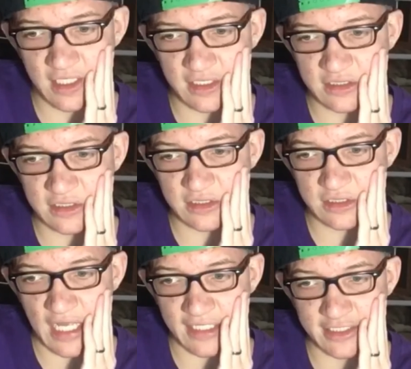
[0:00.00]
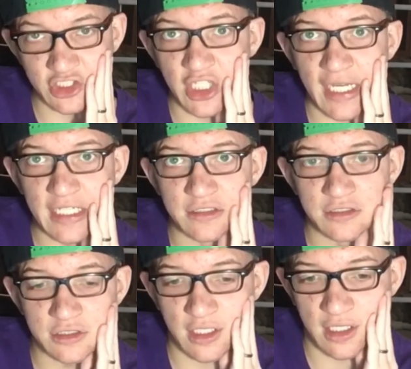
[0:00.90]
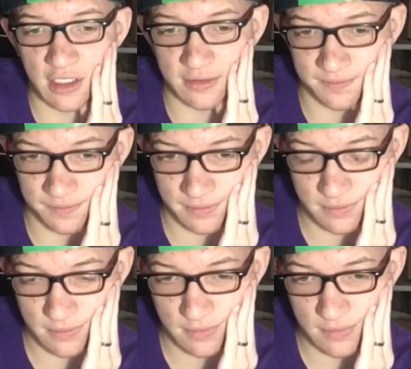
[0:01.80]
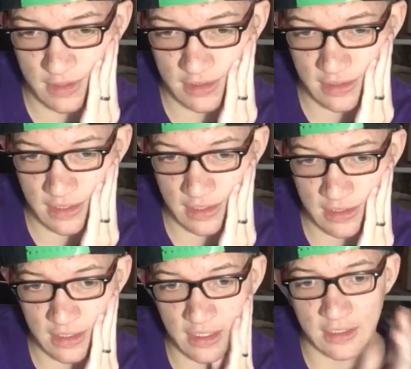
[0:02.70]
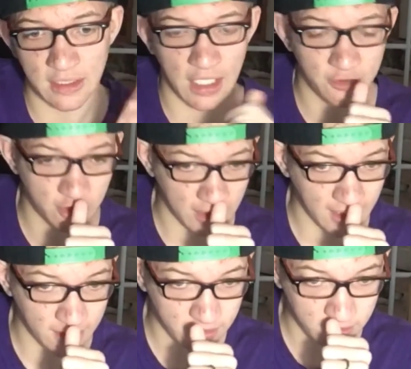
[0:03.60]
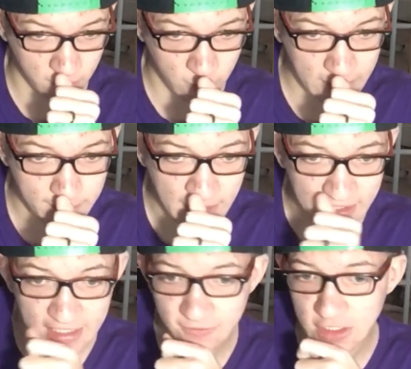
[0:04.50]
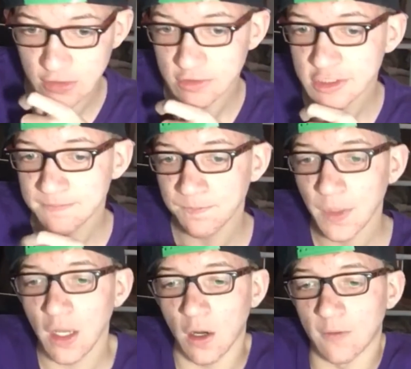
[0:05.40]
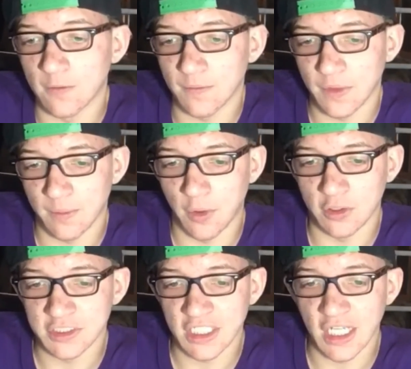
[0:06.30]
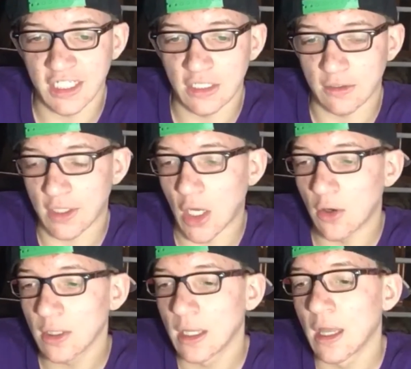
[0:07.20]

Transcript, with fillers: it hasn't changed. Um, uh, 190 1.3 million views, posted a year ago.